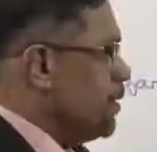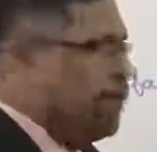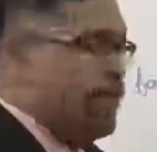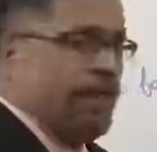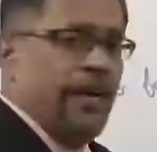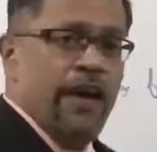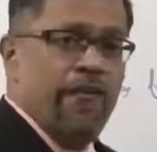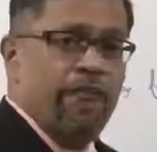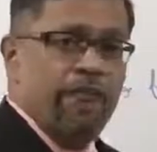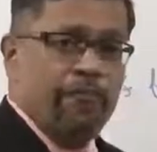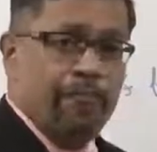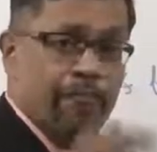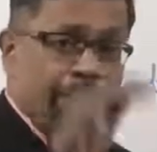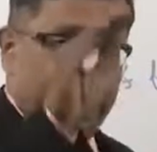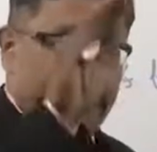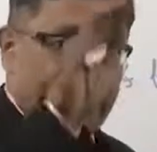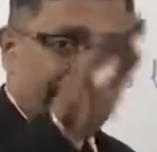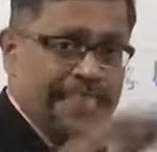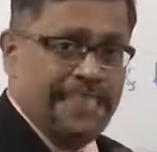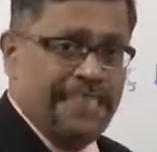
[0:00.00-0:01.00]
We are
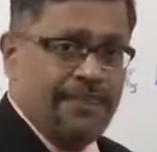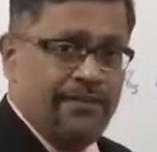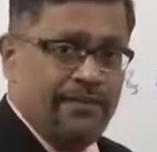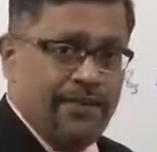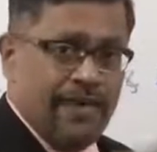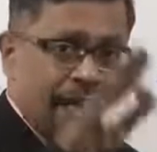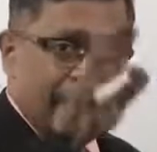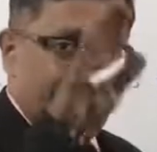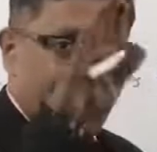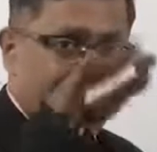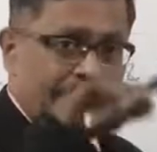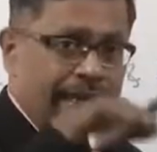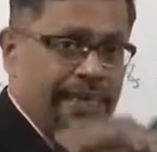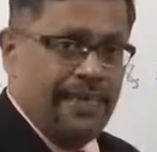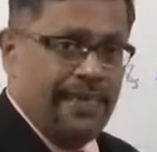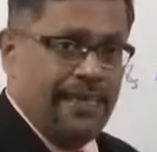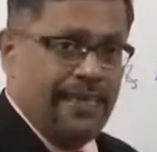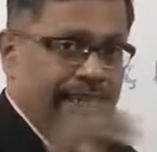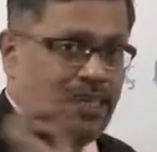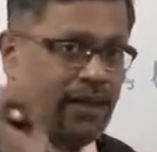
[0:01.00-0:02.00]

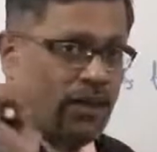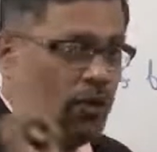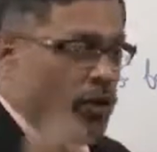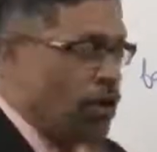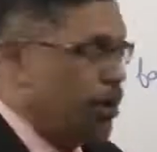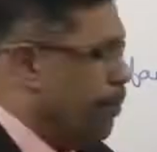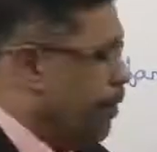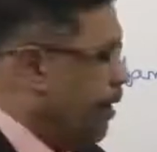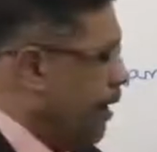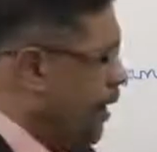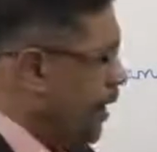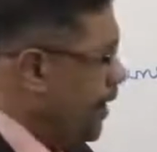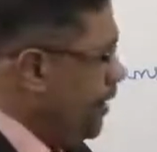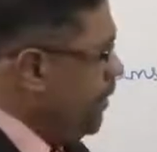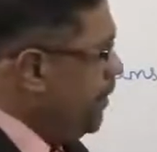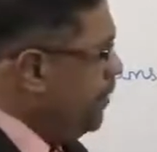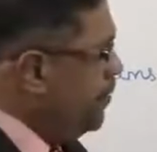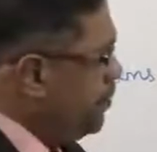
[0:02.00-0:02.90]
painting the old building.